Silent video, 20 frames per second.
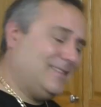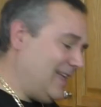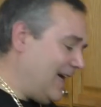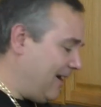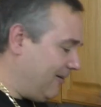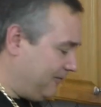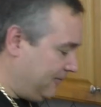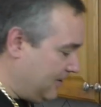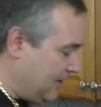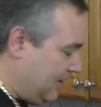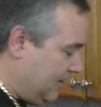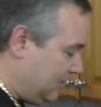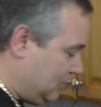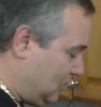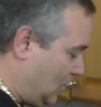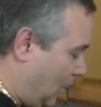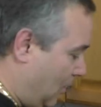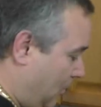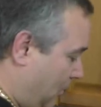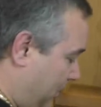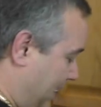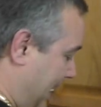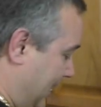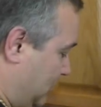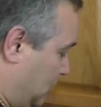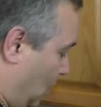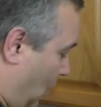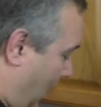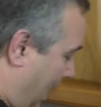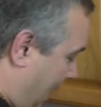stuff. So
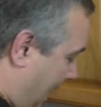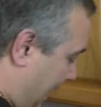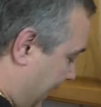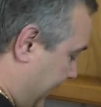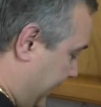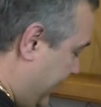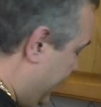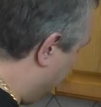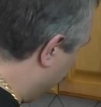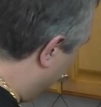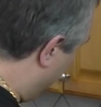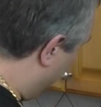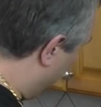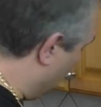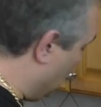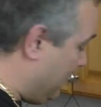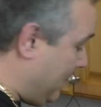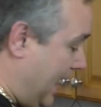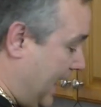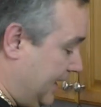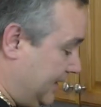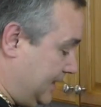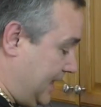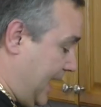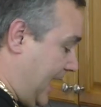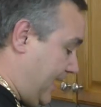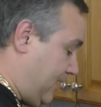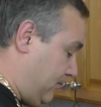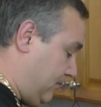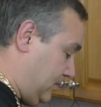that's why you make
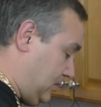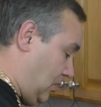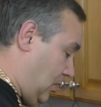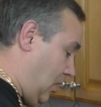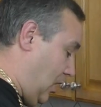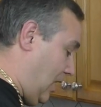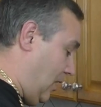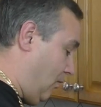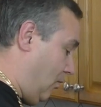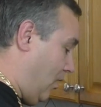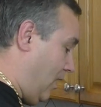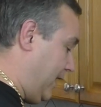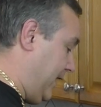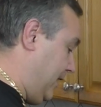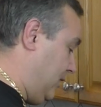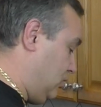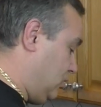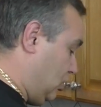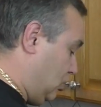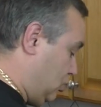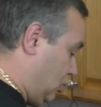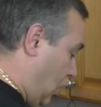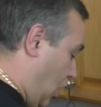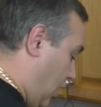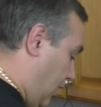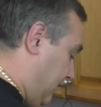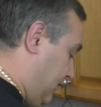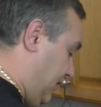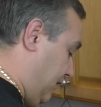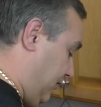that with the hot water. You
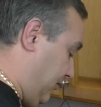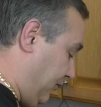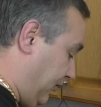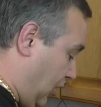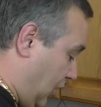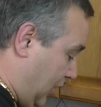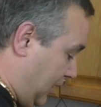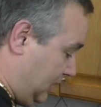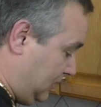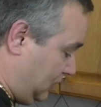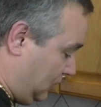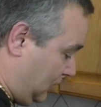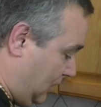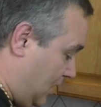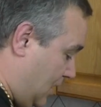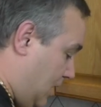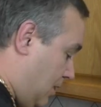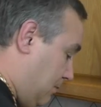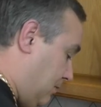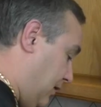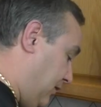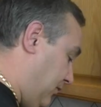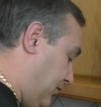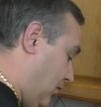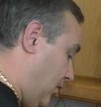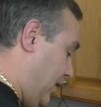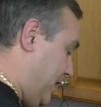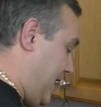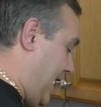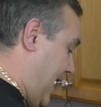dissolve it first
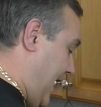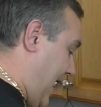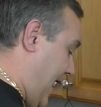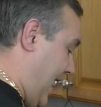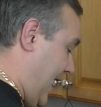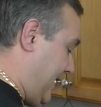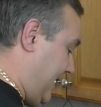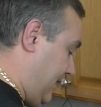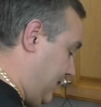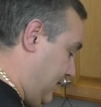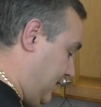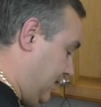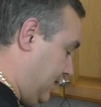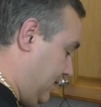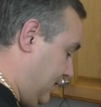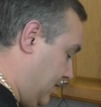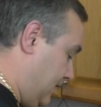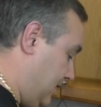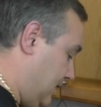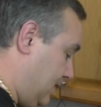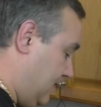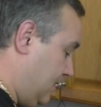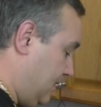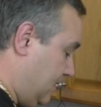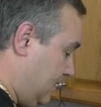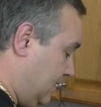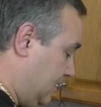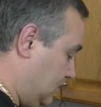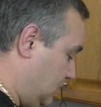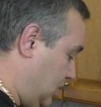before you add it
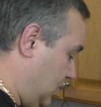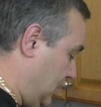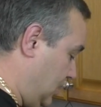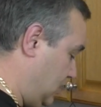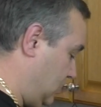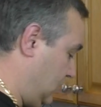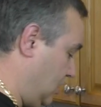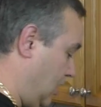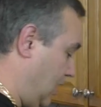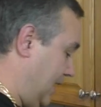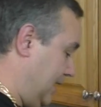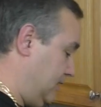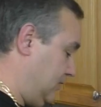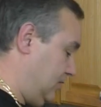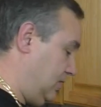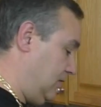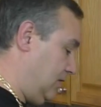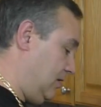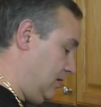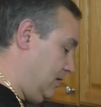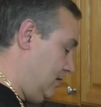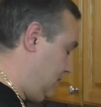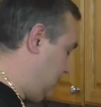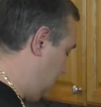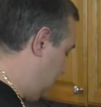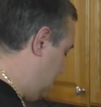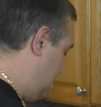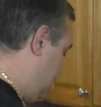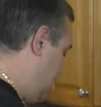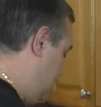to your sauce.
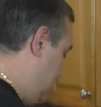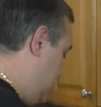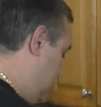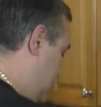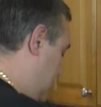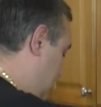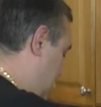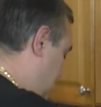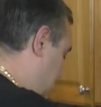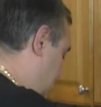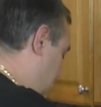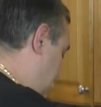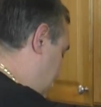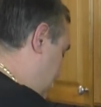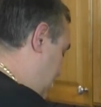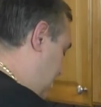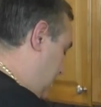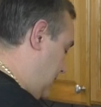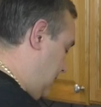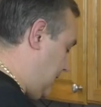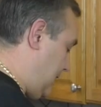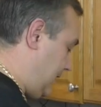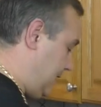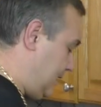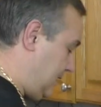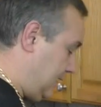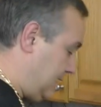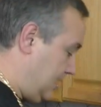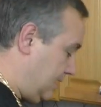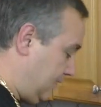Alright, and I'm
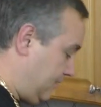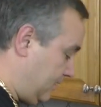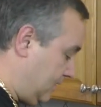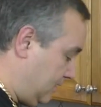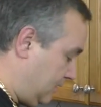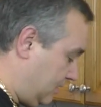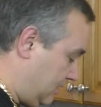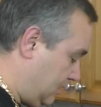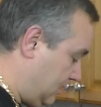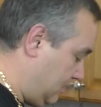going to give it